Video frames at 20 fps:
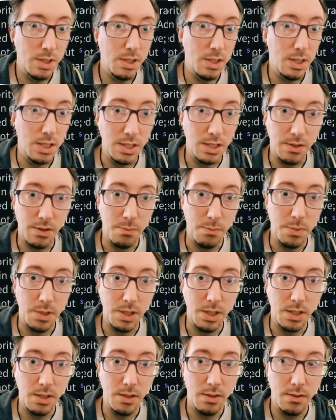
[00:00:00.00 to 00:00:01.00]
needs to
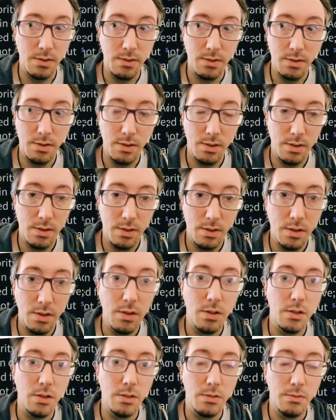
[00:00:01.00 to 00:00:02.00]
be,
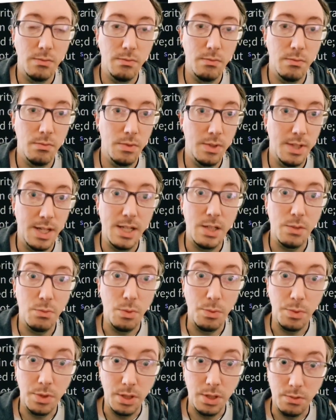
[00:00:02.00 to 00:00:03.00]
that's
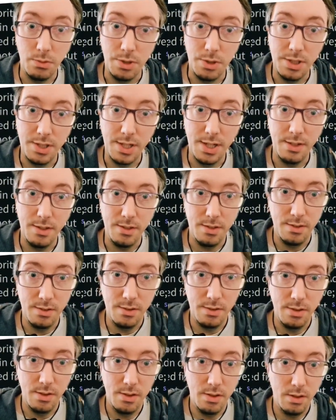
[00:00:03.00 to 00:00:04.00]
what we need to understand.
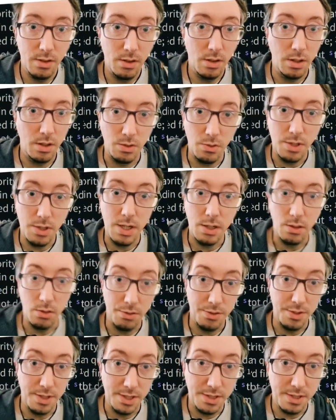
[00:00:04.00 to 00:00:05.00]
Like you say,
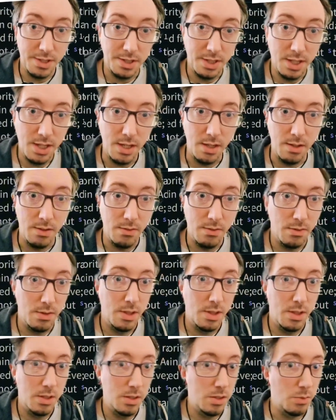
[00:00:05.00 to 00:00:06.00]
context is key.
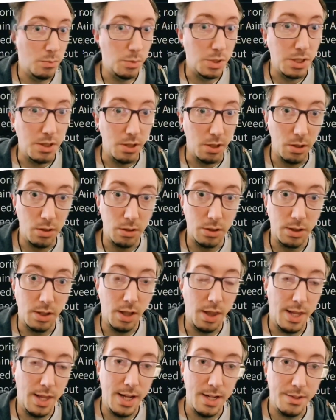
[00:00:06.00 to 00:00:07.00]
So we need to look
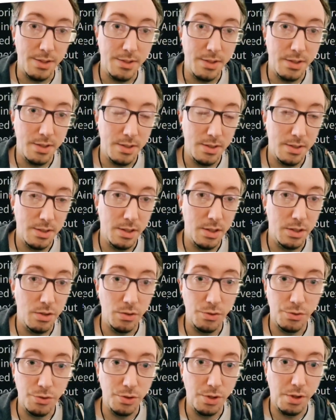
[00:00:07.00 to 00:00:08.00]
at that and
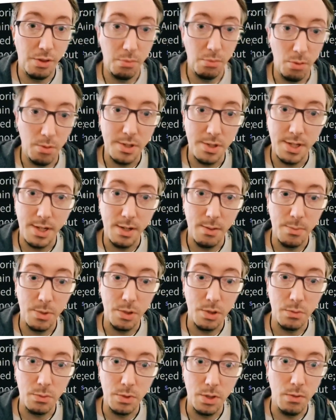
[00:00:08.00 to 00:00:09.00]
not just throw it out
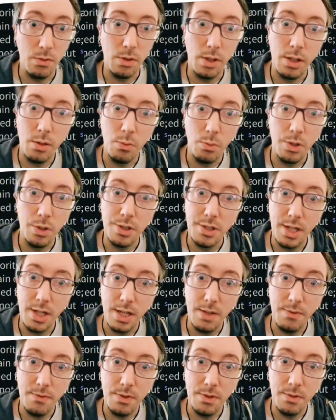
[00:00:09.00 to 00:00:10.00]
because we don't like the word
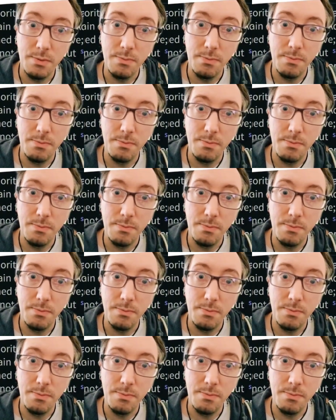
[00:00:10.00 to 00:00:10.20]
saved.